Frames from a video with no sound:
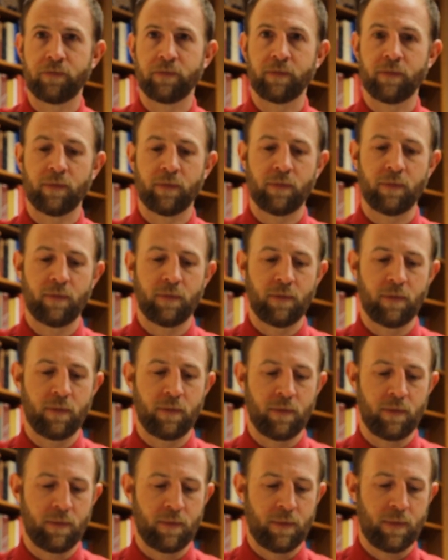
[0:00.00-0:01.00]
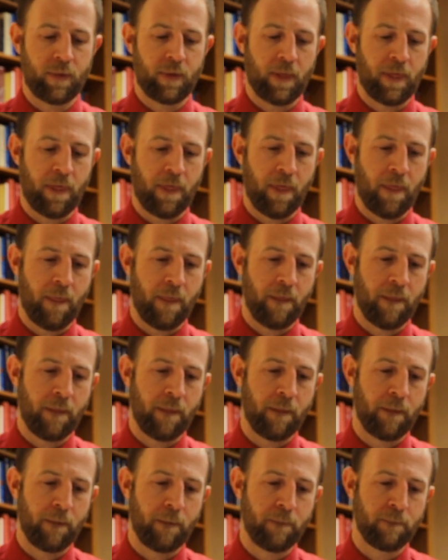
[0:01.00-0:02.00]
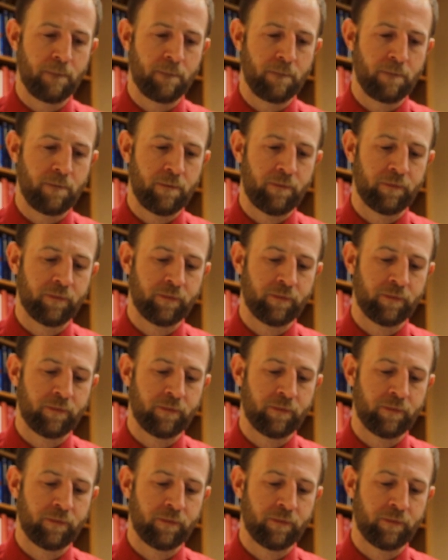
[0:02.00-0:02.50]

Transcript: Nobody speaks.